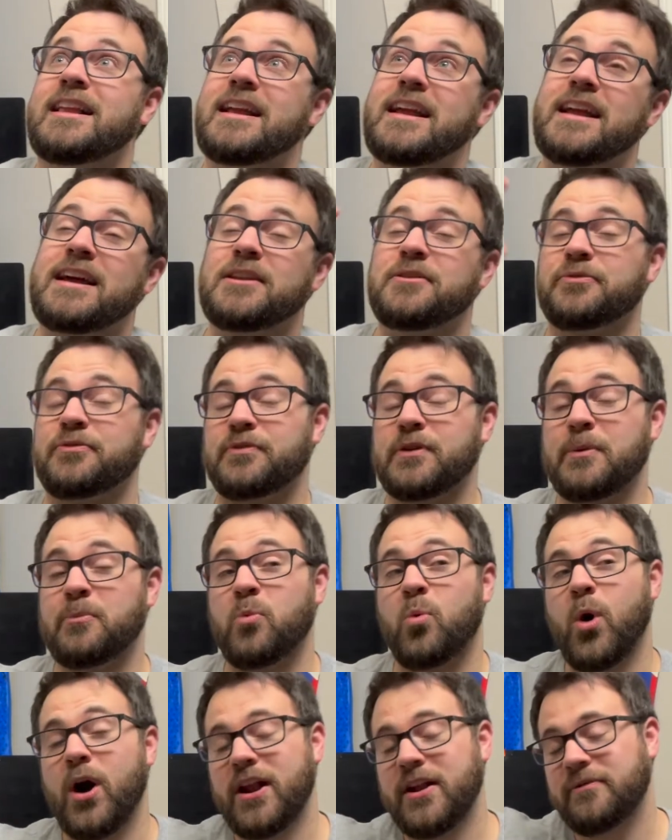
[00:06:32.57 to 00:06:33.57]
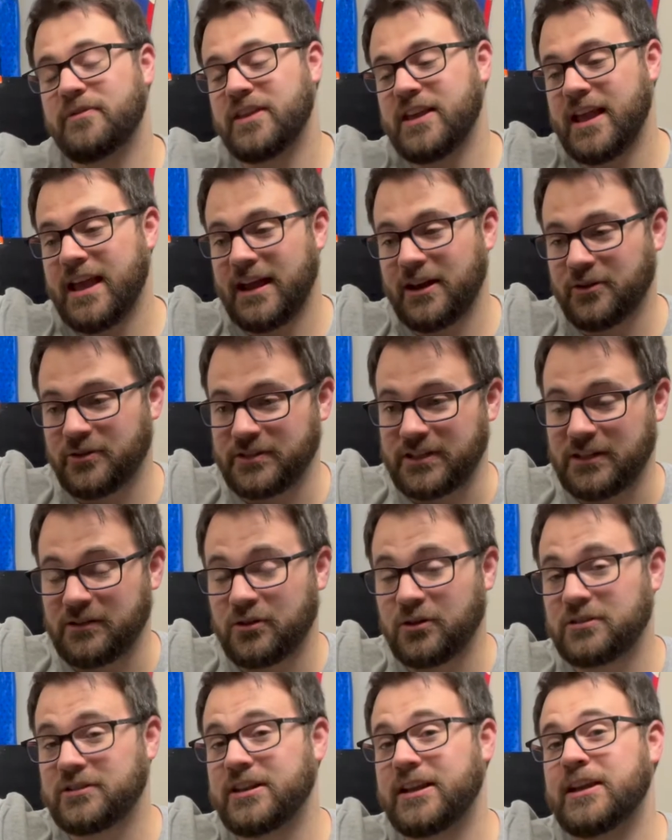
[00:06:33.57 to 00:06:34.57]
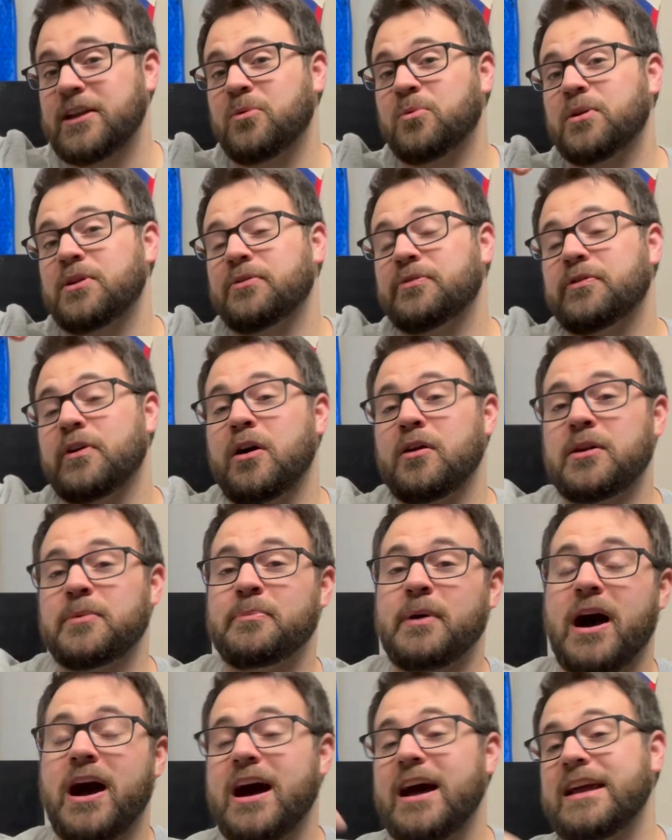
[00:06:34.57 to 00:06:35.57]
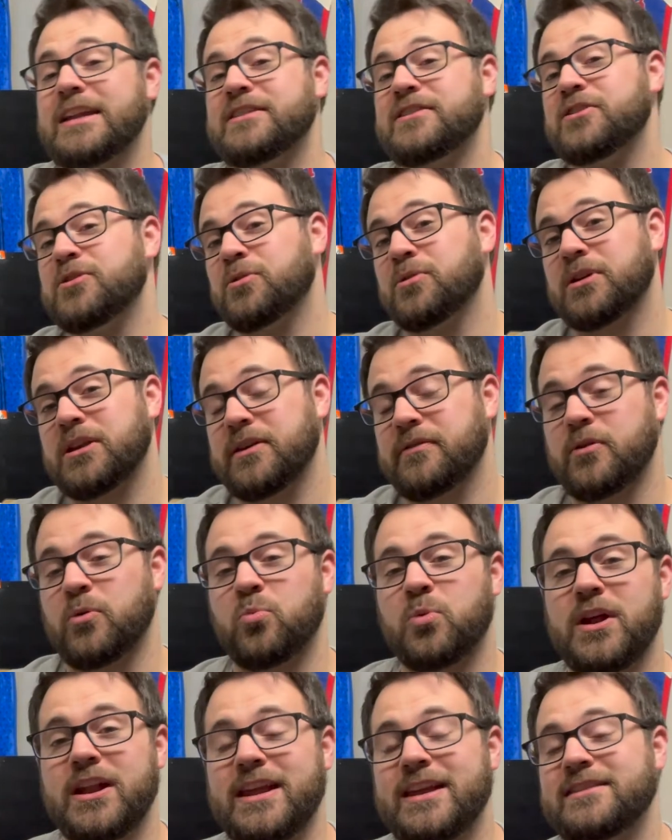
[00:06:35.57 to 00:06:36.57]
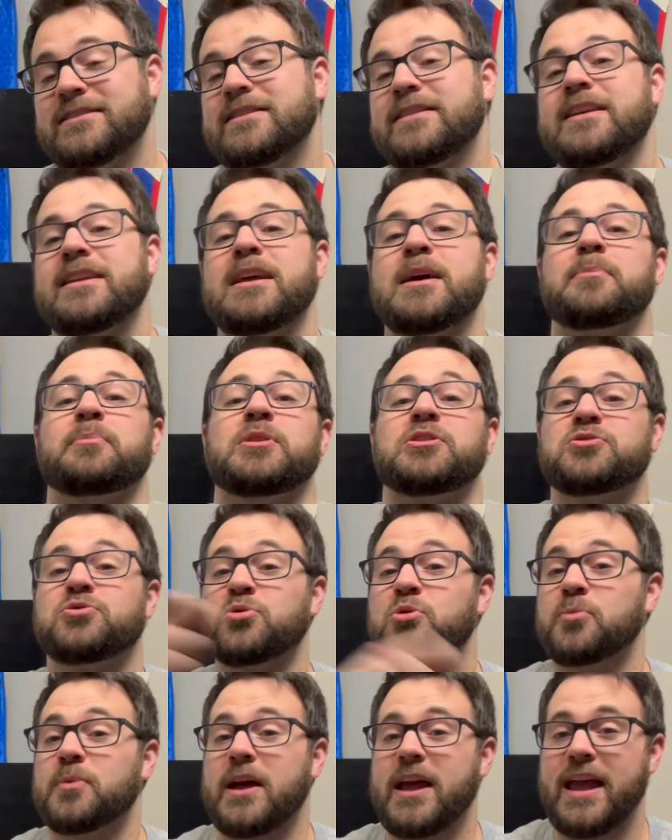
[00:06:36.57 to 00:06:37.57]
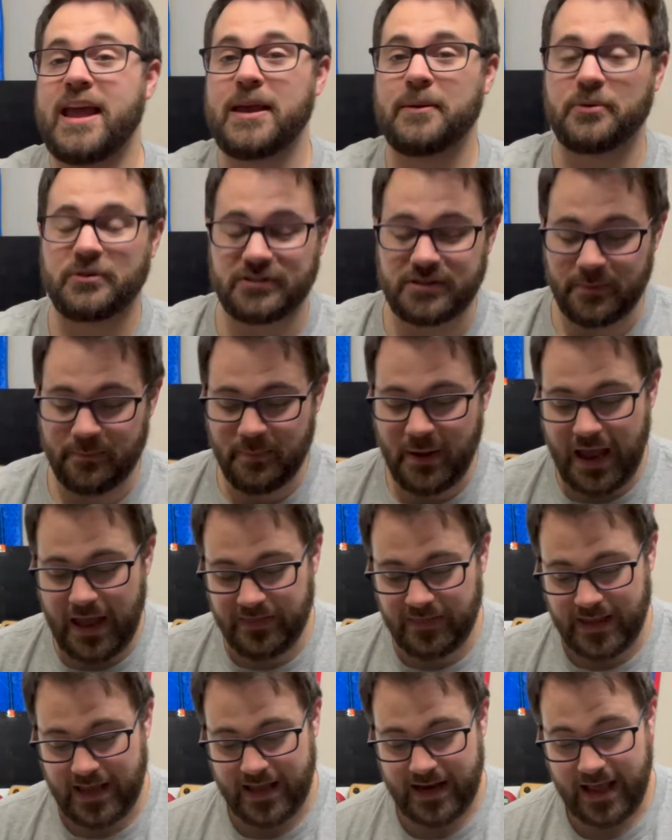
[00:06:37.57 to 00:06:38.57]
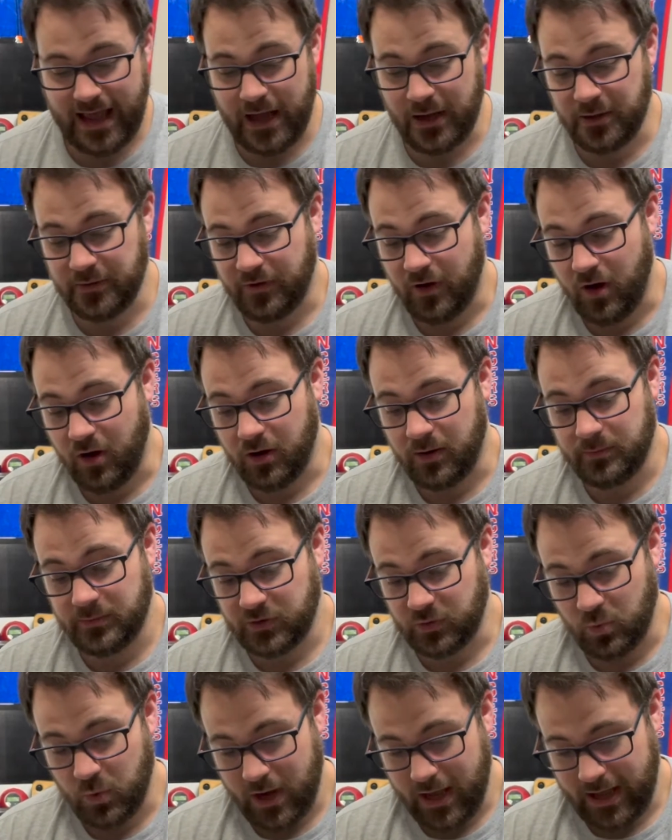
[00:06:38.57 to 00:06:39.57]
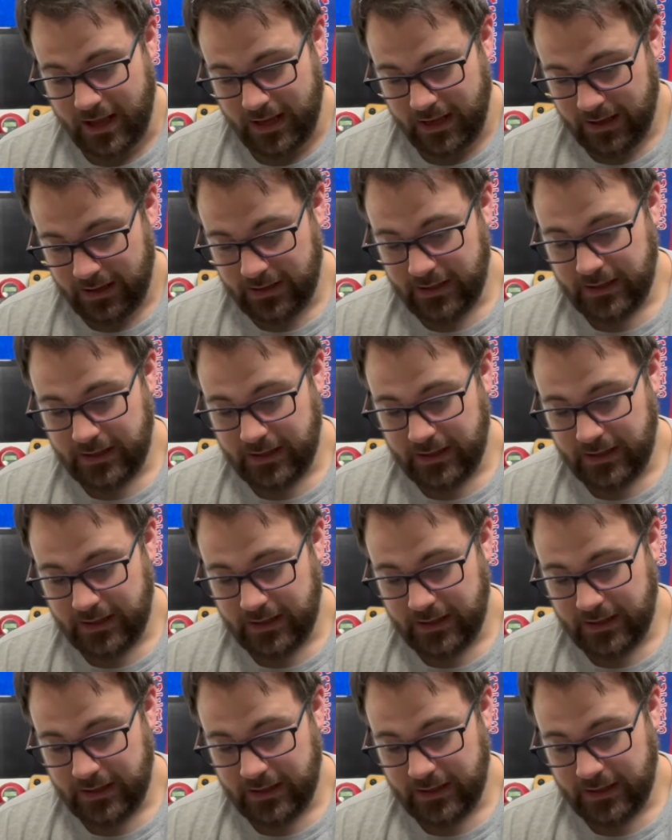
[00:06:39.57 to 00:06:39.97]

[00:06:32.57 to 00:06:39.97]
And from one of the angles, it looked like it would have fallen behind Georgiev and went into the net, but Trouba able to bat that out of harm's way.